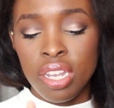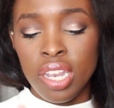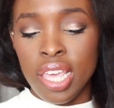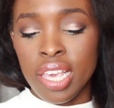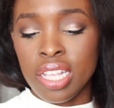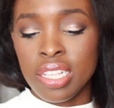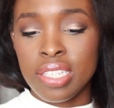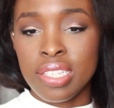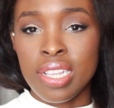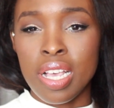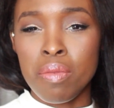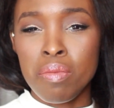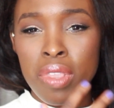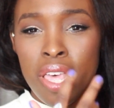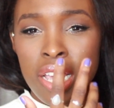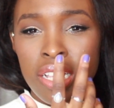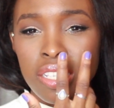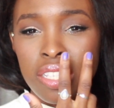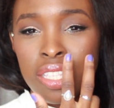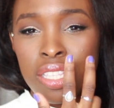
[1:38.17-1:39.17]
Like in some
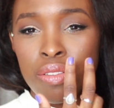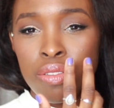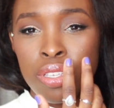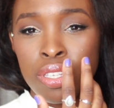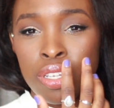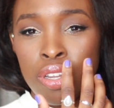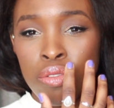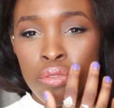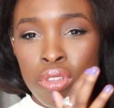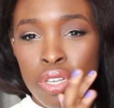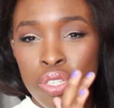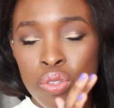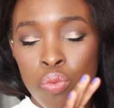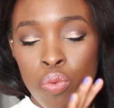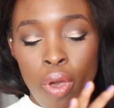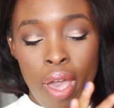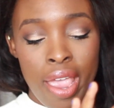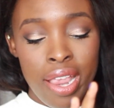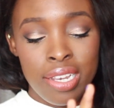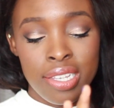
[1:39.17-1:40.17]
lights the stone looks
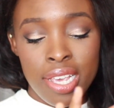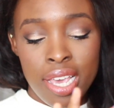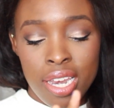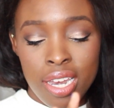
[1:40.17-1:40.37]
white